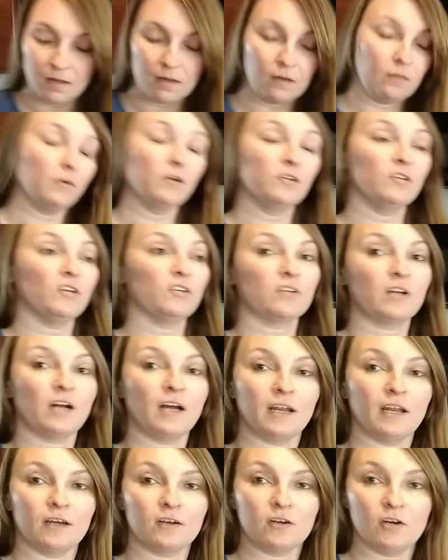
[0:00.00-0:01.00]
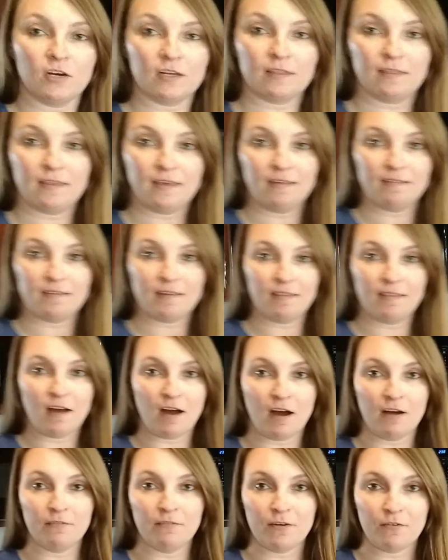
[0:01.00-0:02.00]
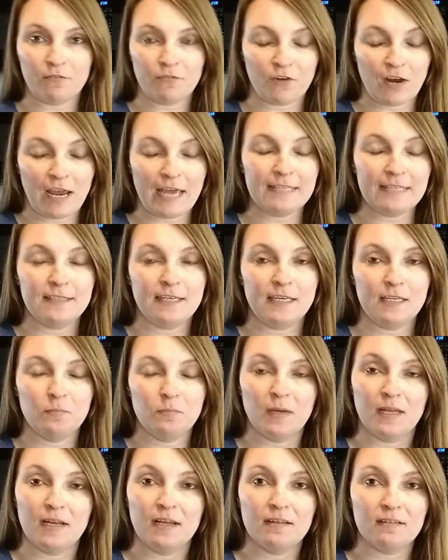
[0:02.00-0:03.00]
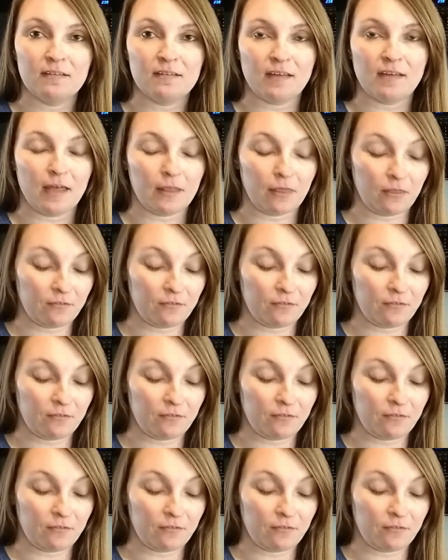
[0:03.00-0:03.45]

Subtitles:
And we're just gonna cook these in the oven for 18 minutes at